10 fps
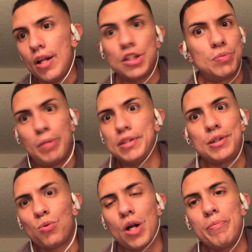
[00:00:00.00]
that's
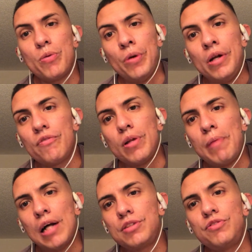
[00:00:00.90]
basically what I've been reading for the
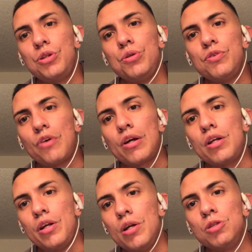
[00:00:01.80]
past few
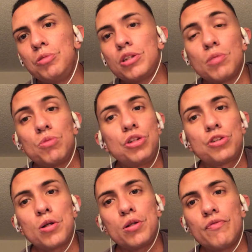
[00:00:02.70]
fucking years because I'm really
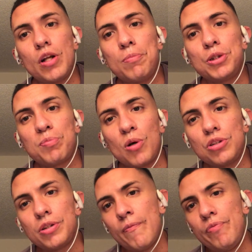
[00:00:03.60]
trying to develop as a
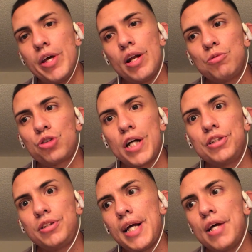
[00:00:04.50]
person and I'm
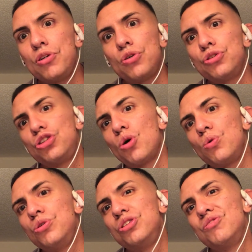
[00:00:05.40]
trying to stand on the
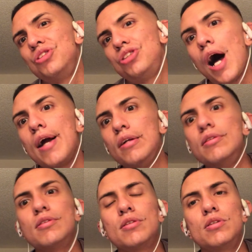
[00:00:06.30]
shoulders of the
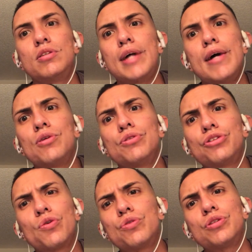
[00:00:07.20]
giants and stand on the
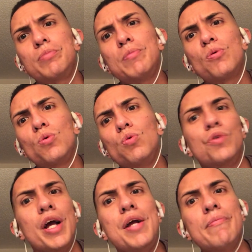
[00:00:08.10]
shoulders of people
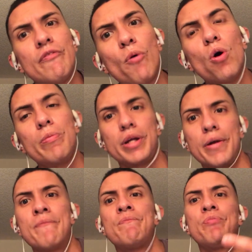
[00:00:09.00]
who came before me and